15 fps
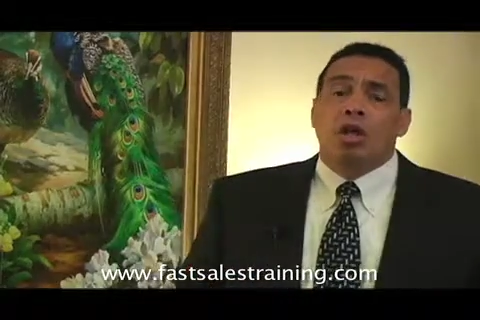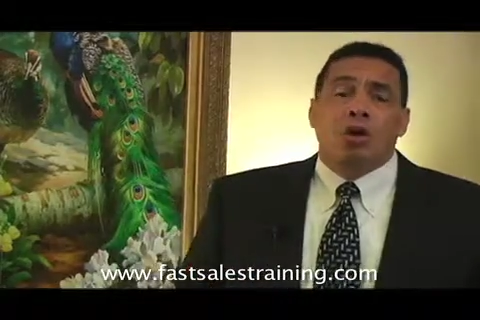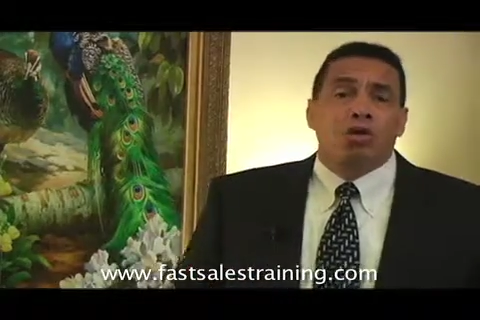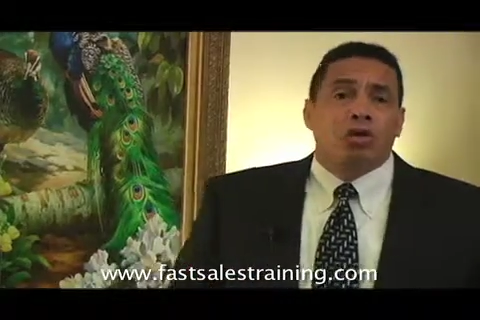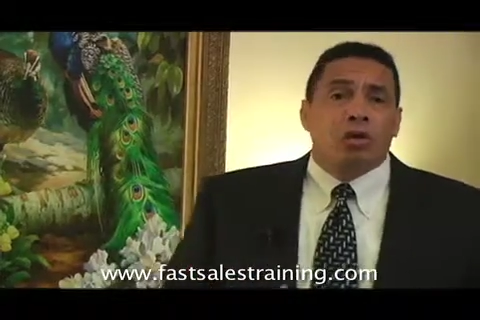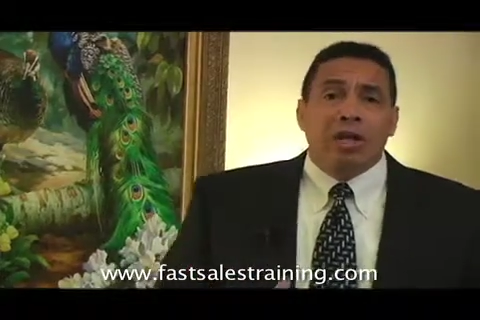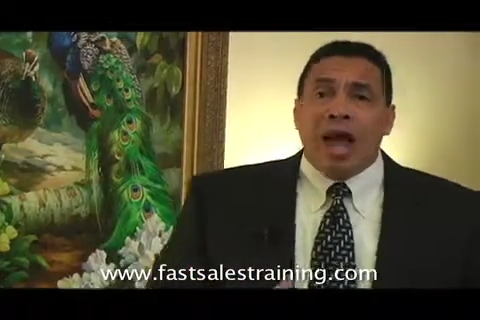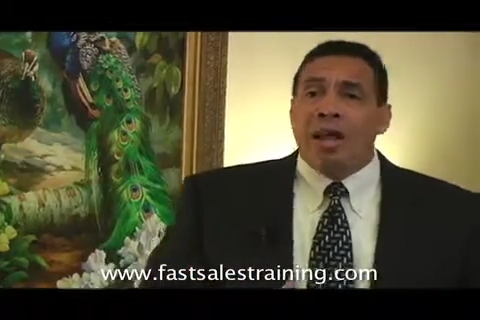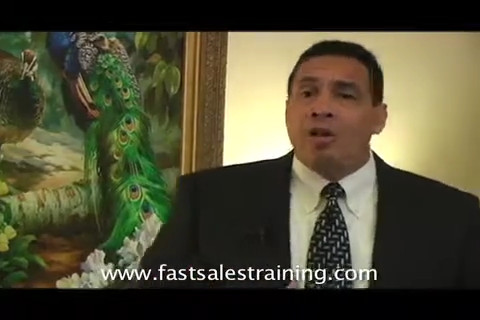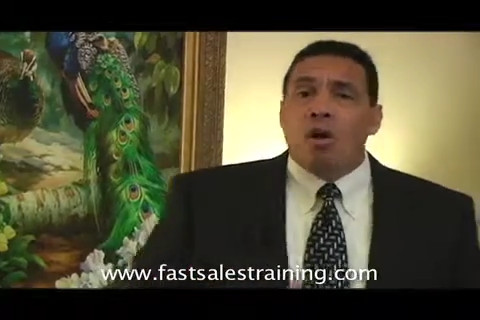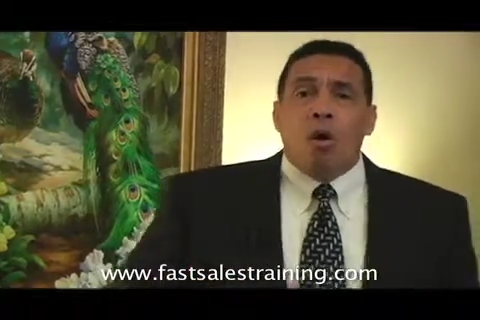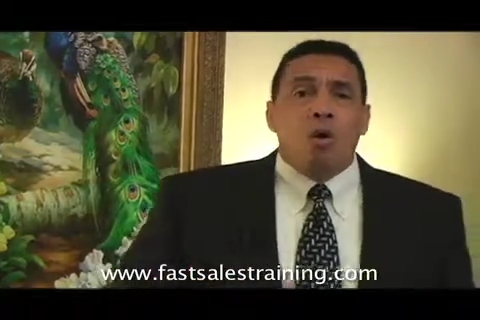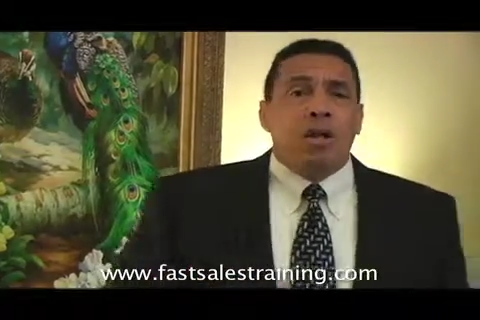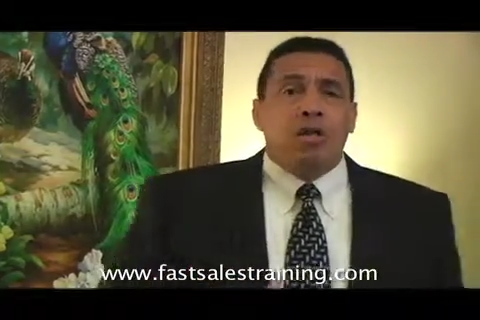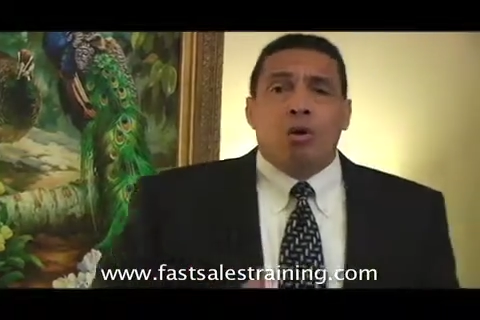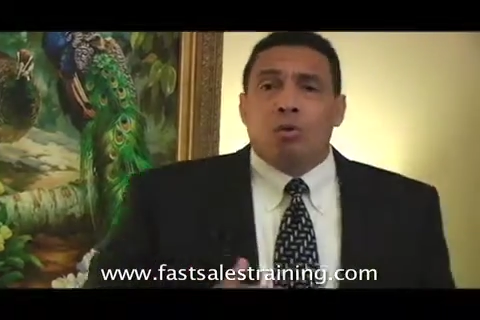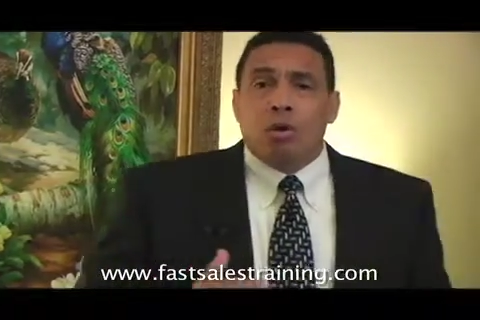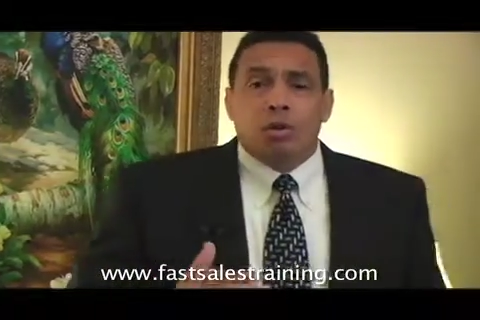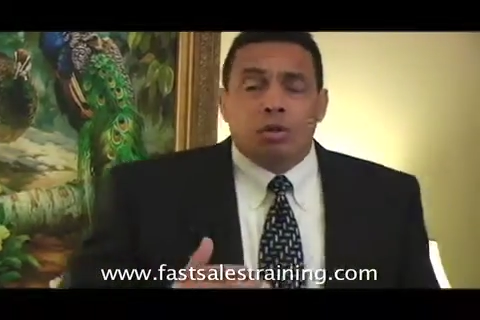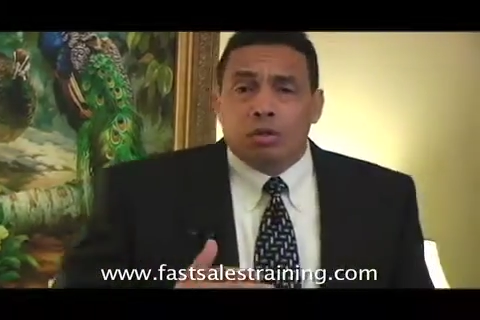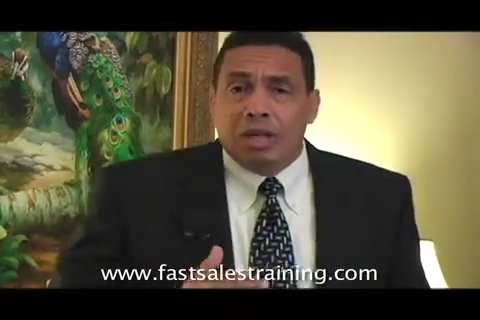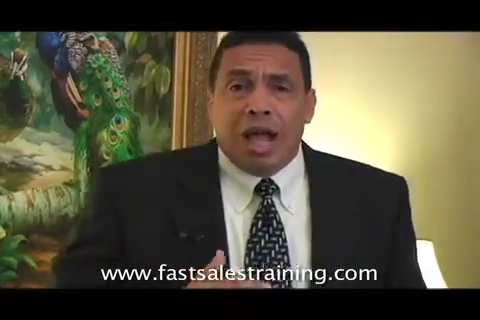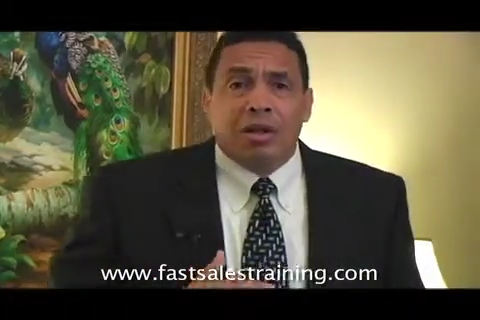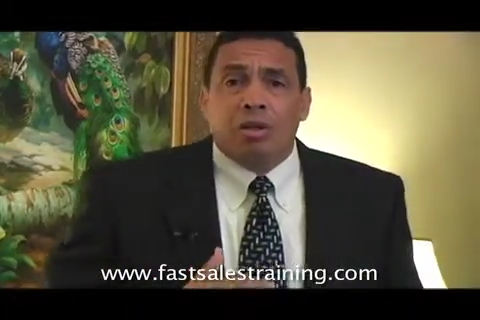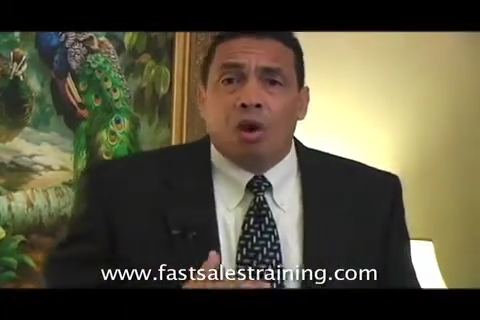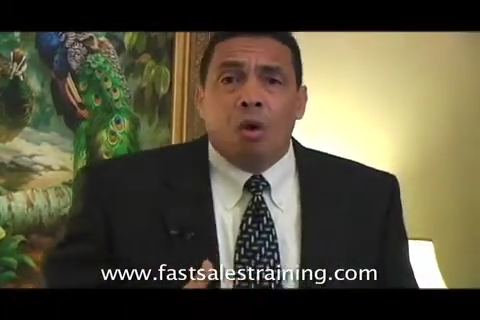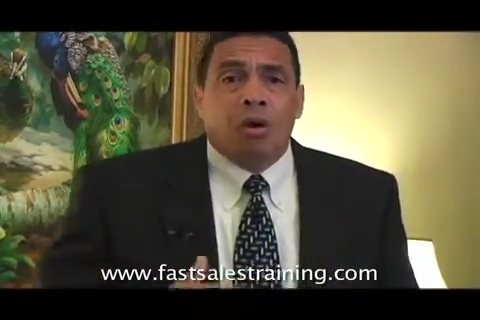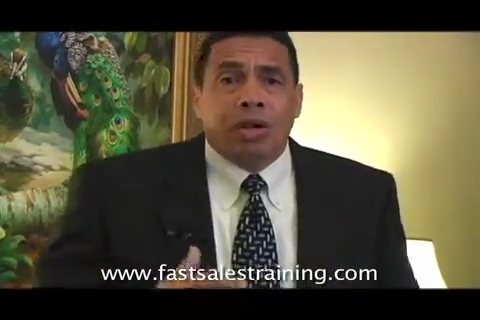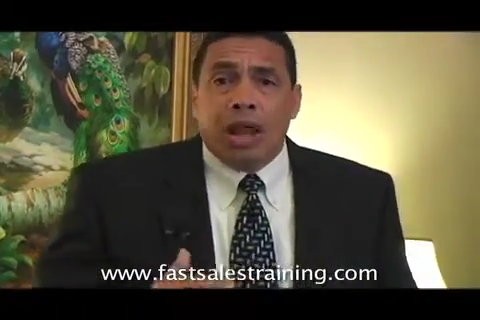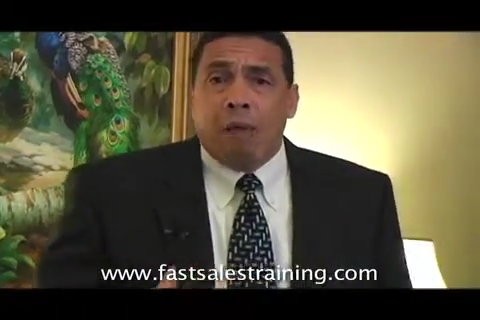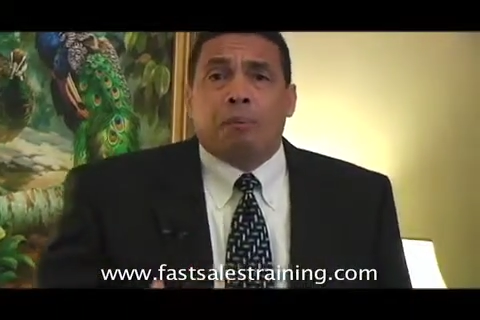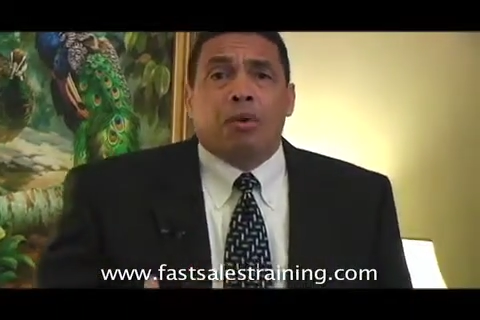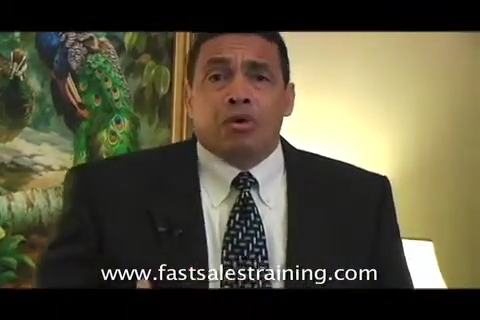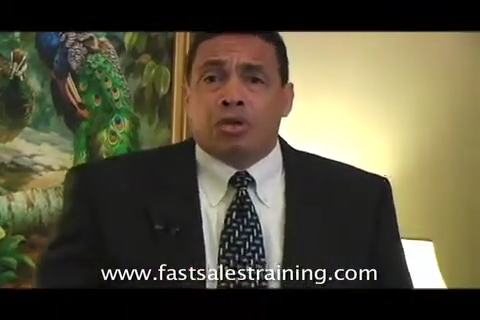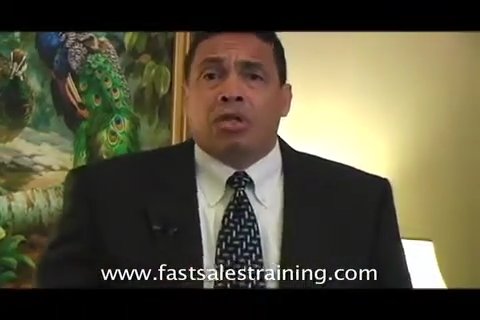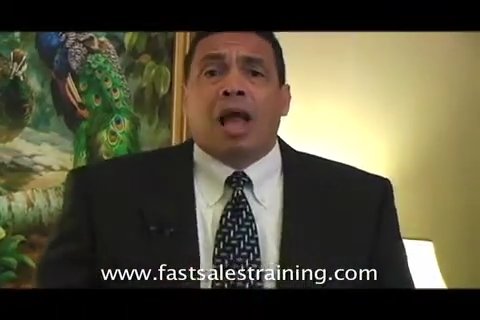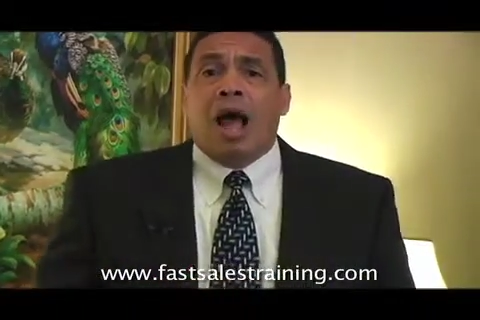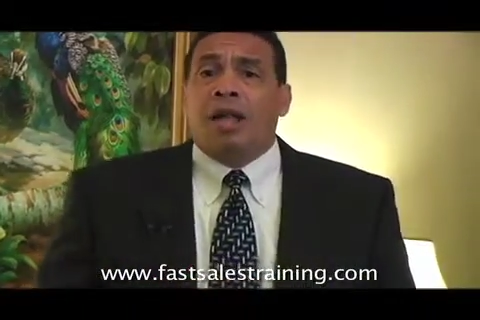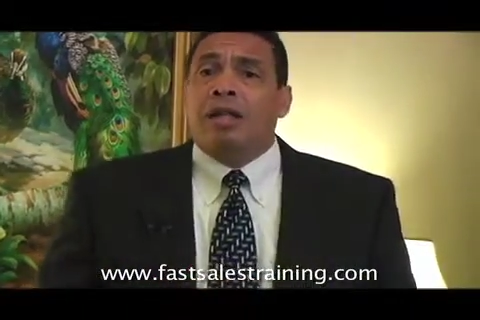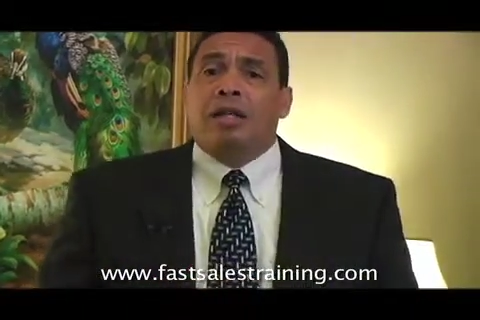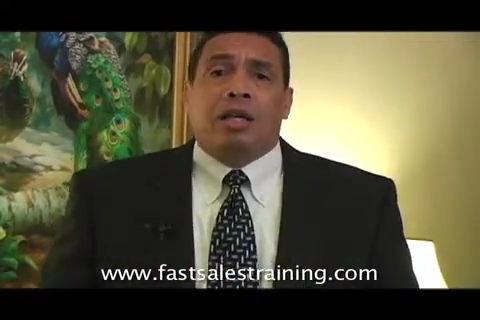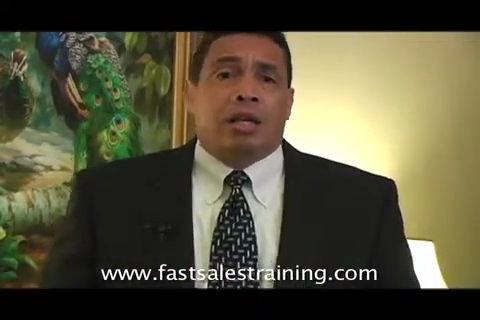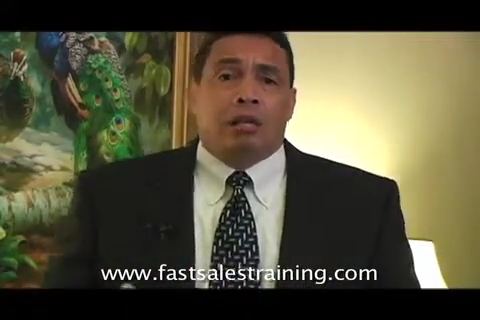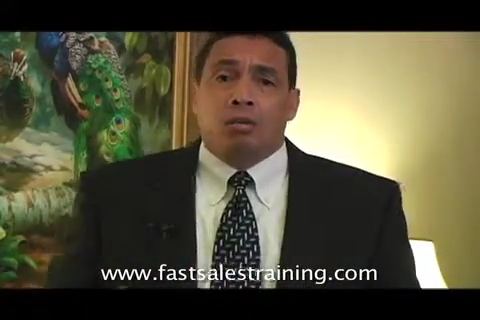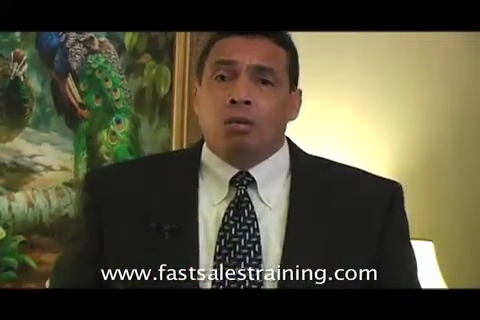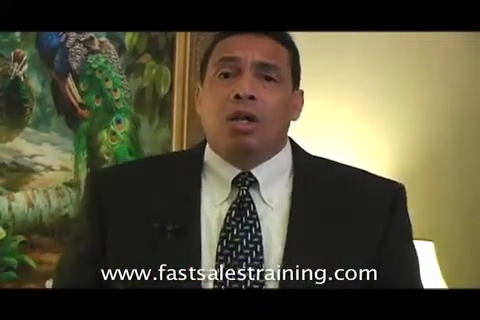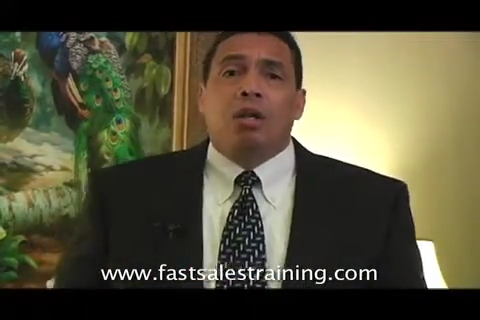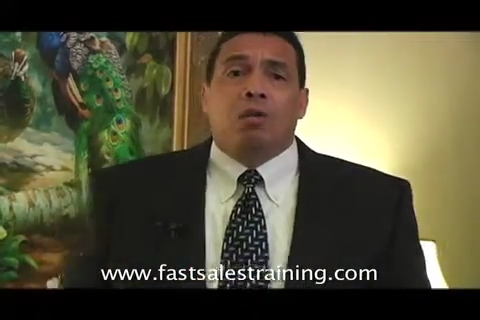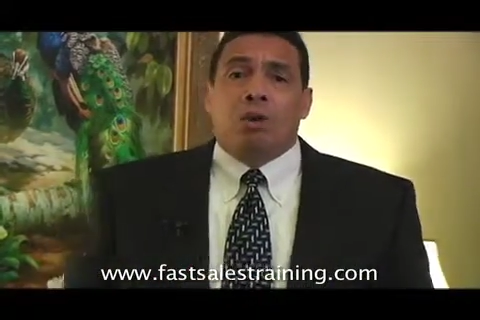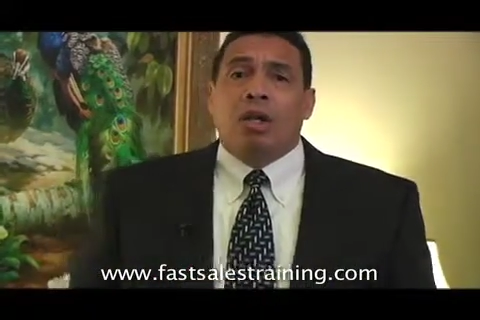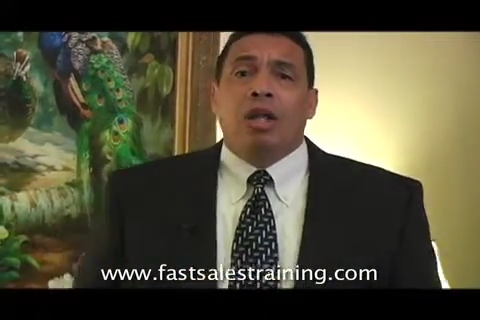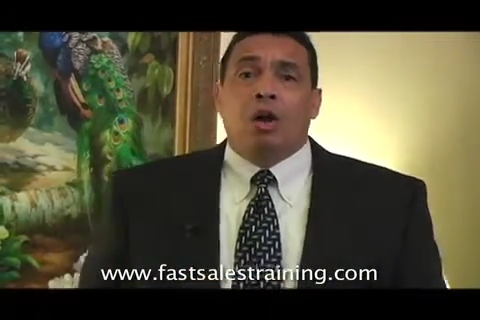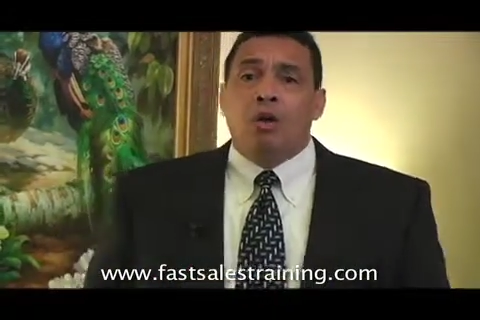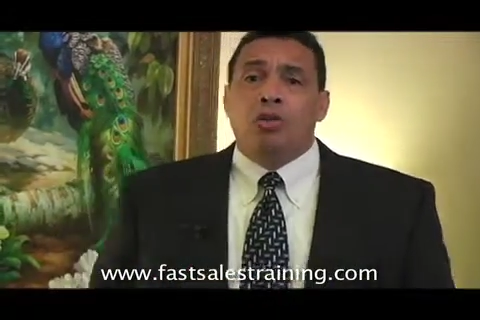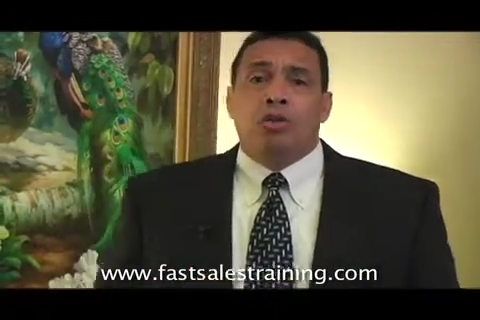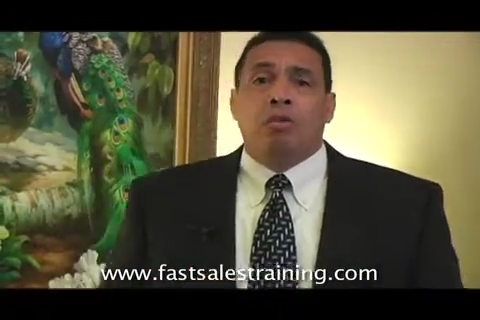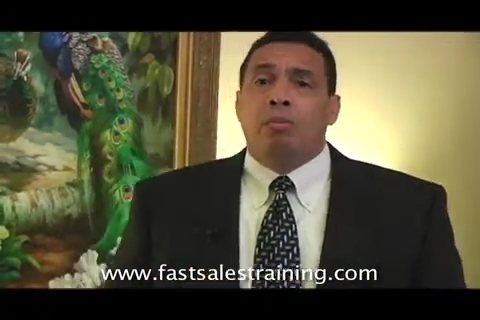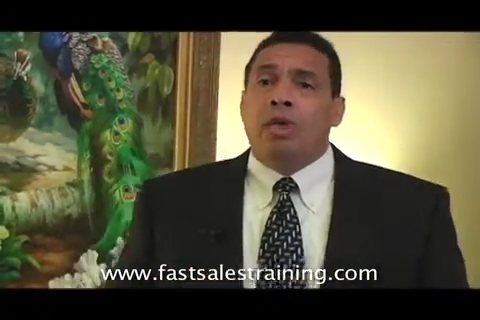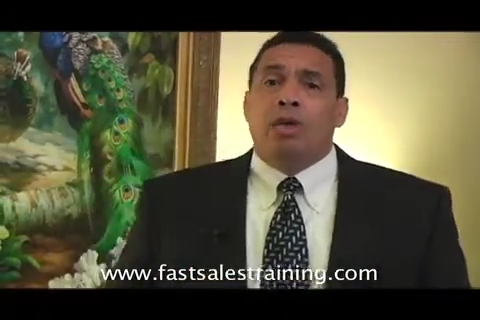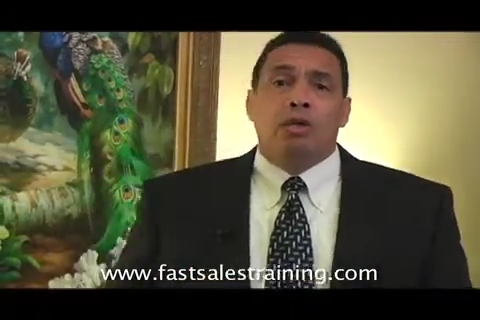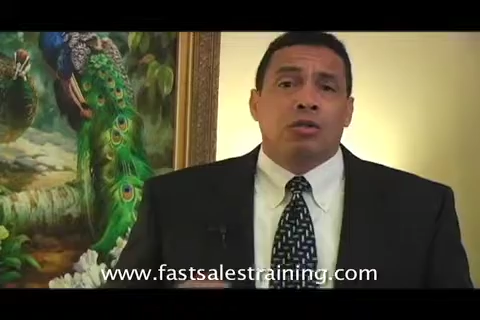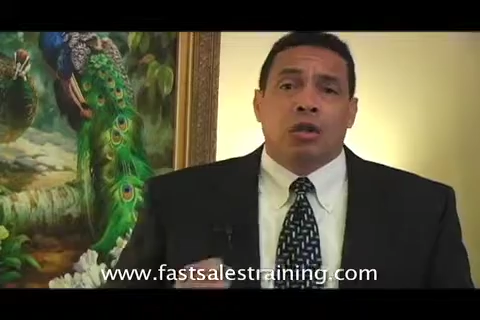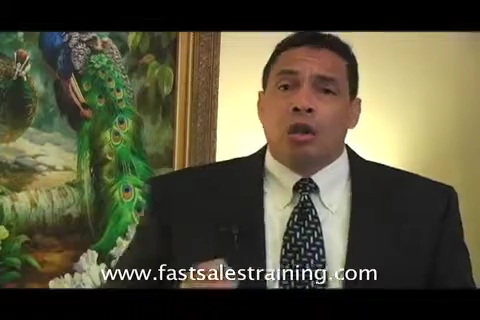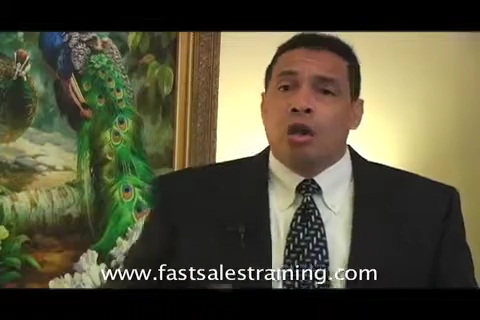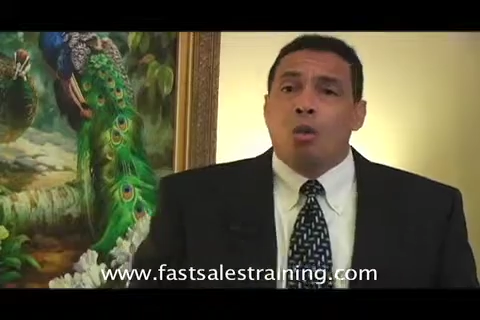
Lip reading: So not knowing that personality can really, really hurt you because